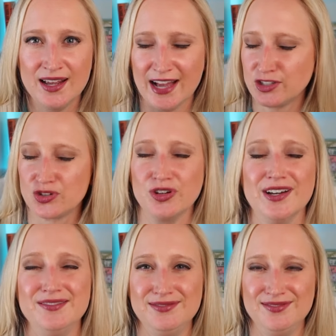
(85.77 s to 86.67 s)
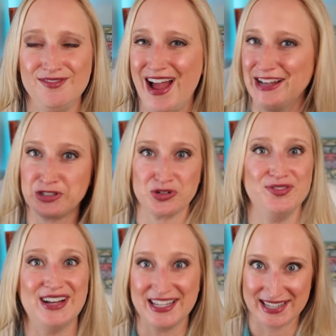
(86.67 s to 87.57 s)
extra good, extra
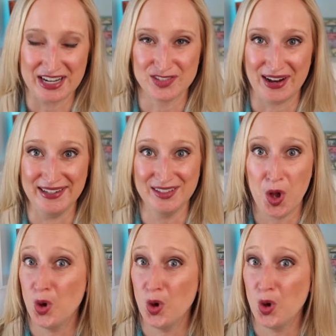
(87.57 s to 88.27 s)
satisfying?